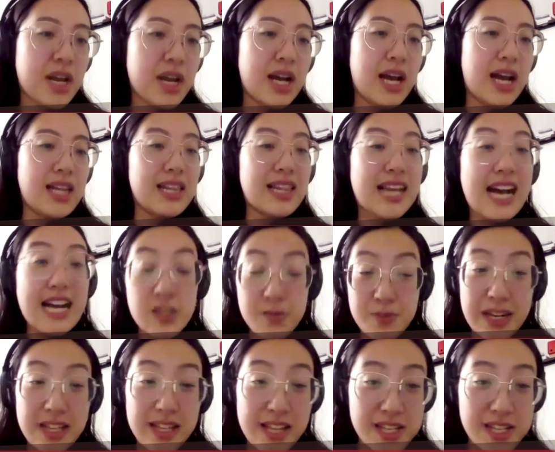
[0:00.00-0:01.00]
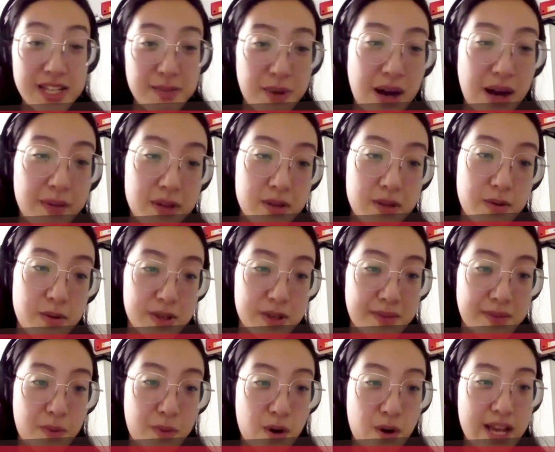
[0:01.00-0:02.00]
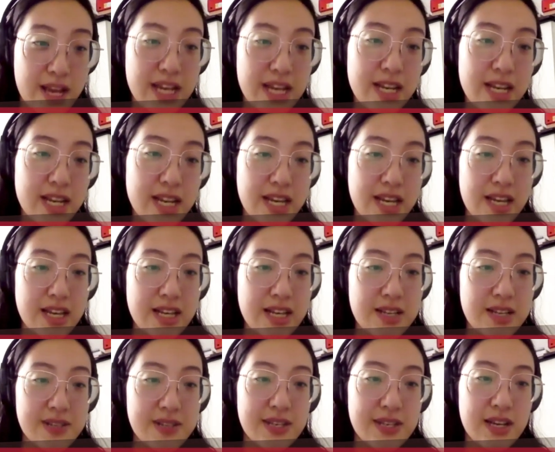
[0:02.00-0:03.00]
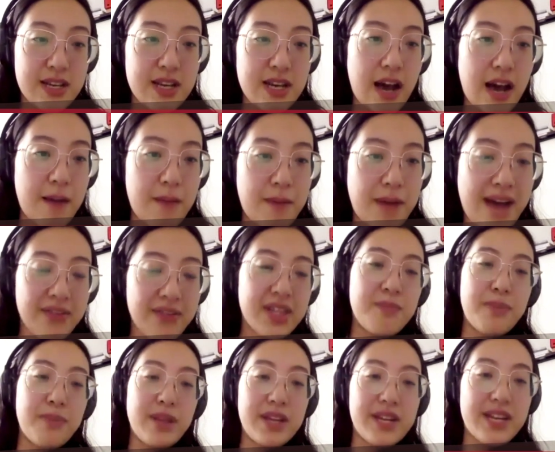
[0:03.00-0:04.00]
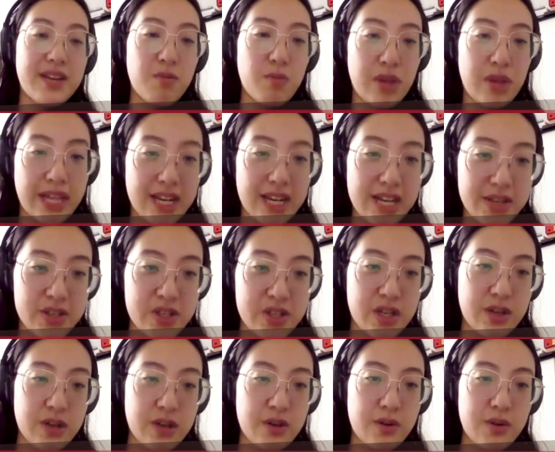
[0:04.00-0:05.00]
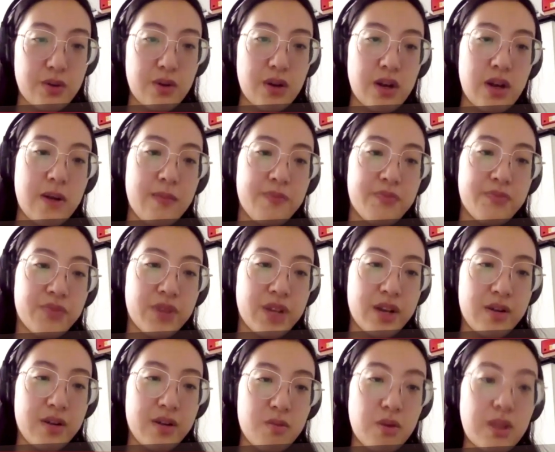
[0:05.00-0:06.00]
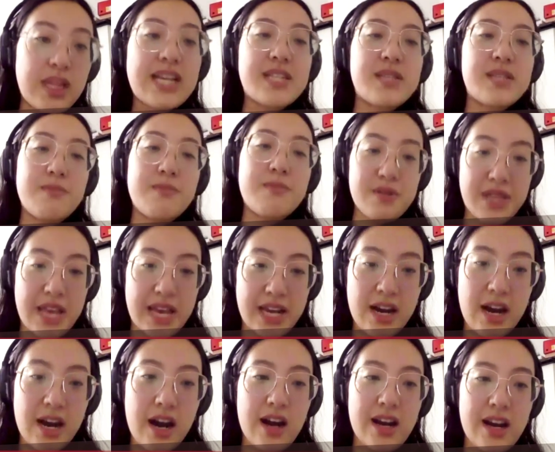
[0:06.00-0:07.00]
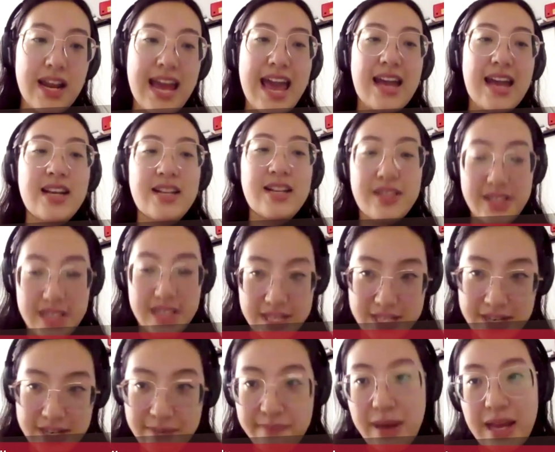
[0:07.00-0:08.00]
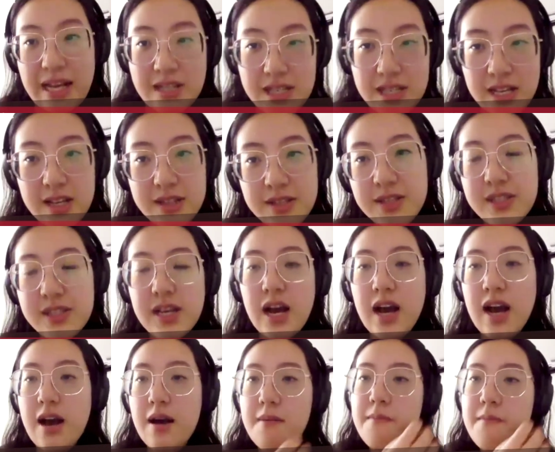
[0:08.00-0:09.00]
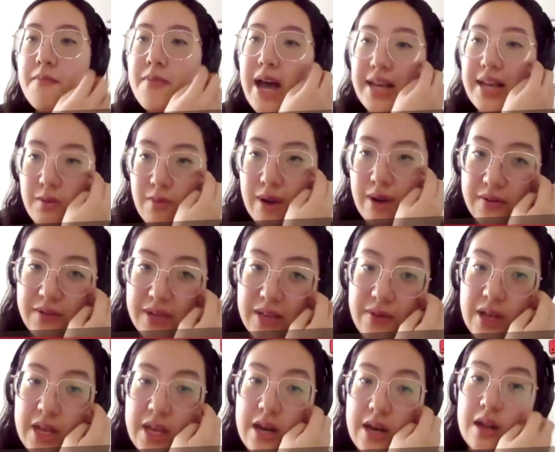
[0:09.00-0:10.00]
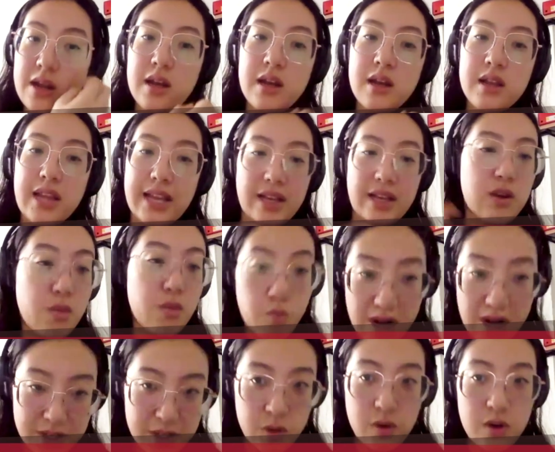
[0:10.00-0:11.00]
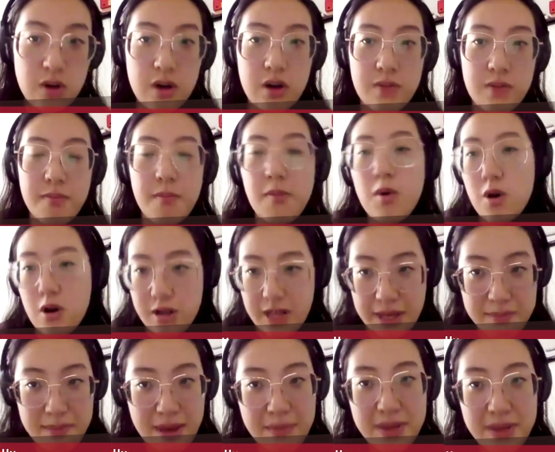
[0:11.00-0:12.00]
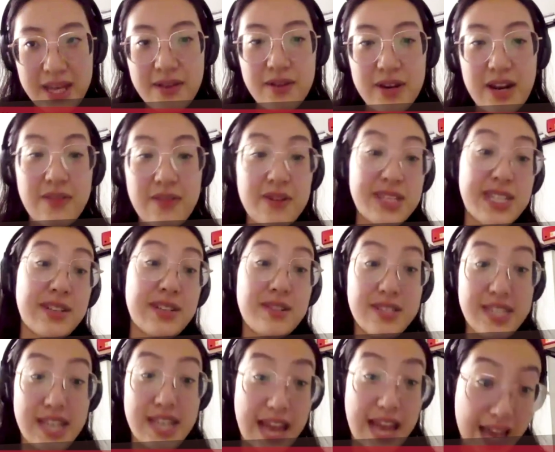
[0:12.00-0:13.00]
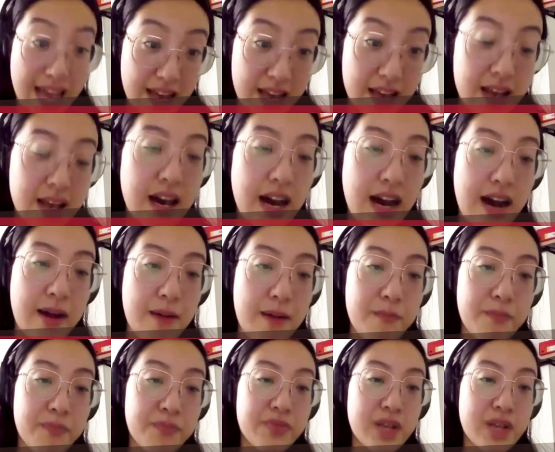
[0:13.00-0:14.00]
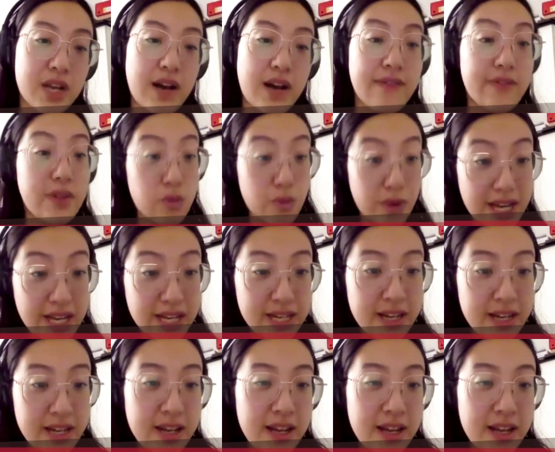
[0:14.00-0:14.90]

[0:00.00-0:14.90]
and last but not least and probably the most important is um, having the ability and willingness to release music on a consistent basis um, at the rate of even like you know once or more like maybe even every single day um, of the week